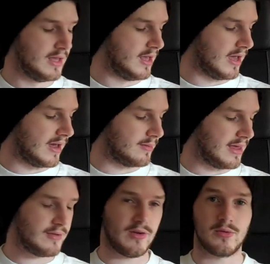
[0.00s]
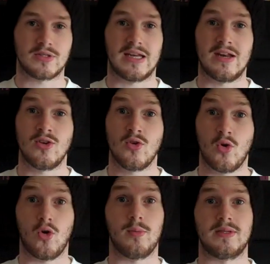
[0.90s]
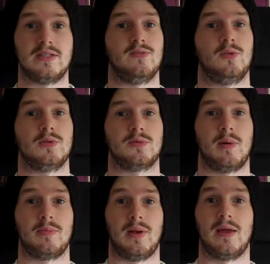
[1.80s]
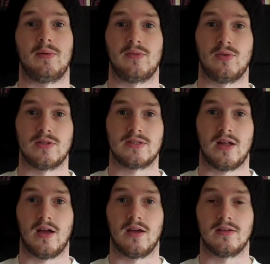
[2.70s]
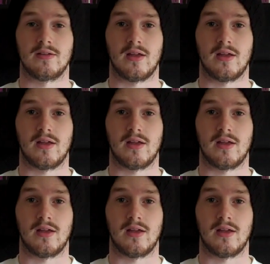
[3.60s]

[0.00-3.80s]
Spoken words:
Yngwie was an enormous influence on my playing when I first started.